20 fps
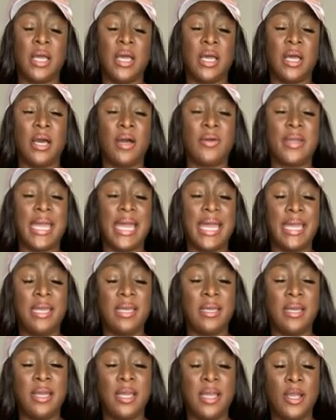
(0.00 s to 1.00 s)
Okay?
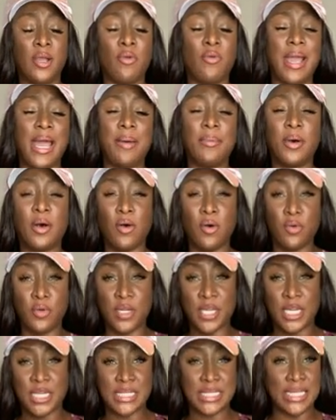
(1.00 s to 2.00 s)
Grab a hold
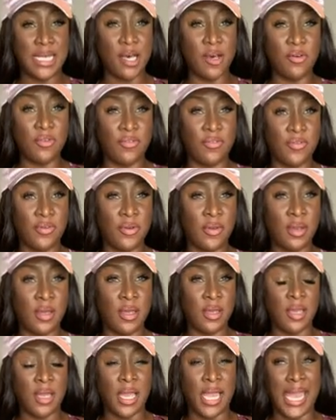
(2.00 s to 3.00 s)
of yourself
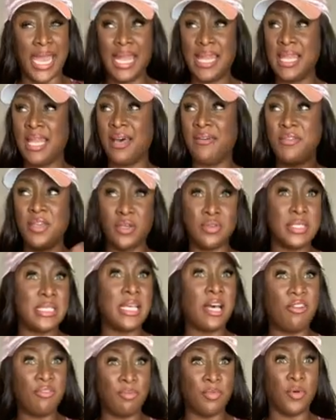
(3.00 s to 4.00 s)
and love
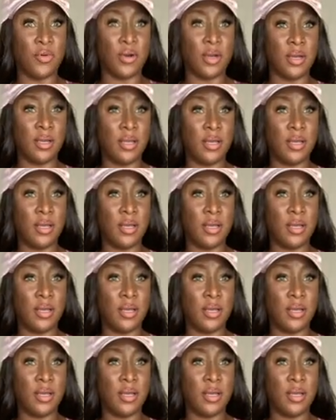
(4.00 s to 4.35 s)
yourself more.